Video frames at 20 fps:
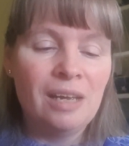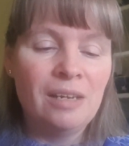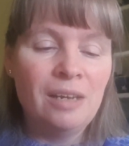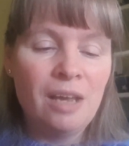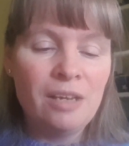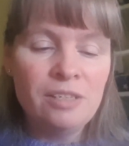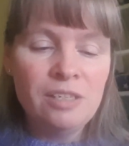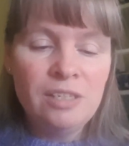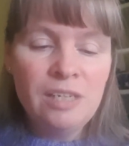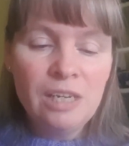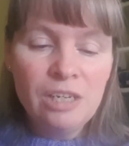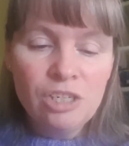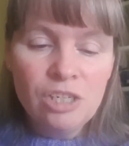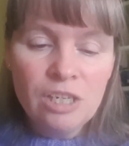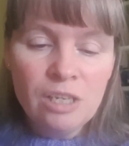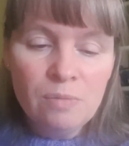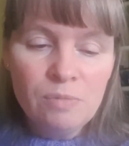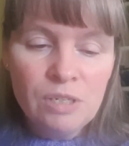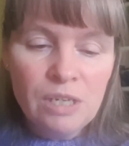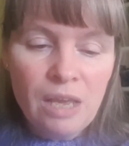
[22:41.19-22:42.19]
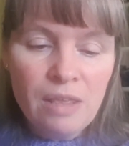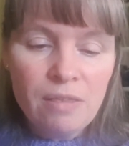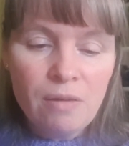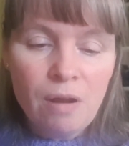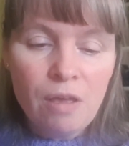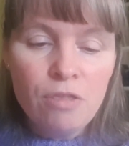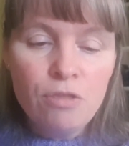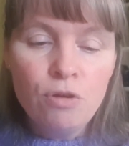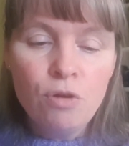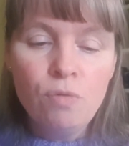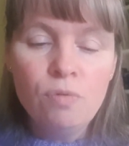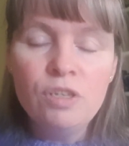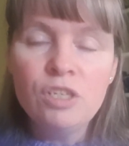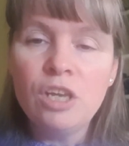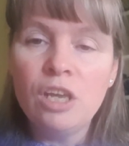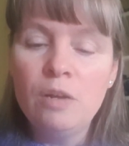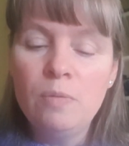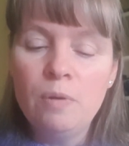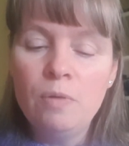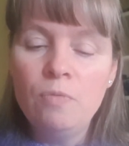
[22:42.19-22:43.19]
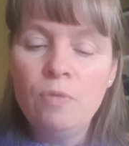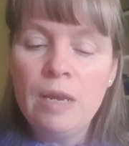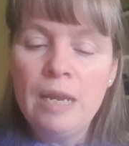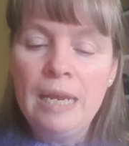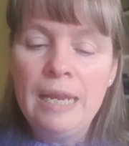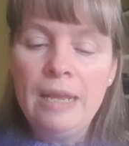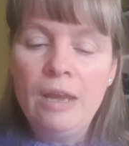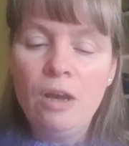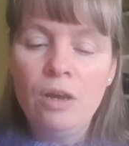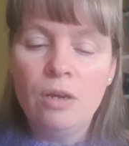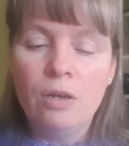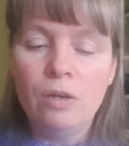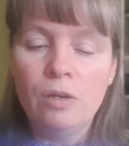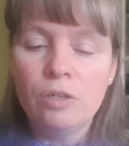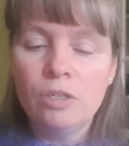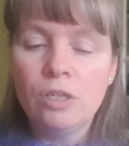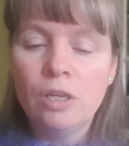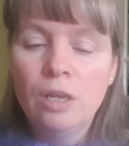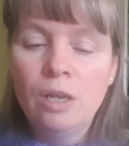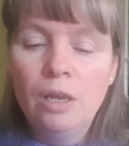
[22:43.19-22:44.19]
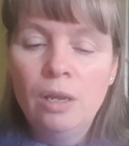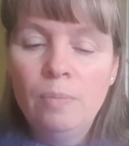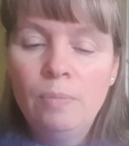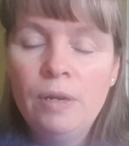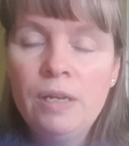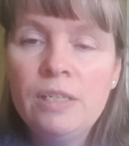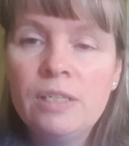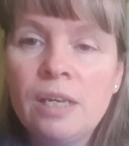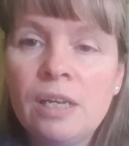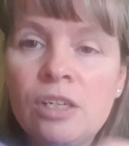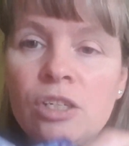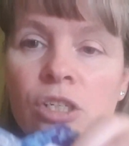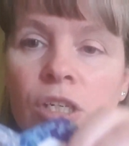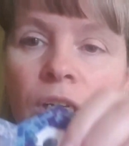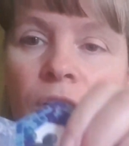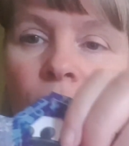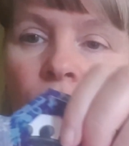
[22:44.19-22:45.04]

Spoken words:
And stitching them together, I thought was going to be really hard, but it's actually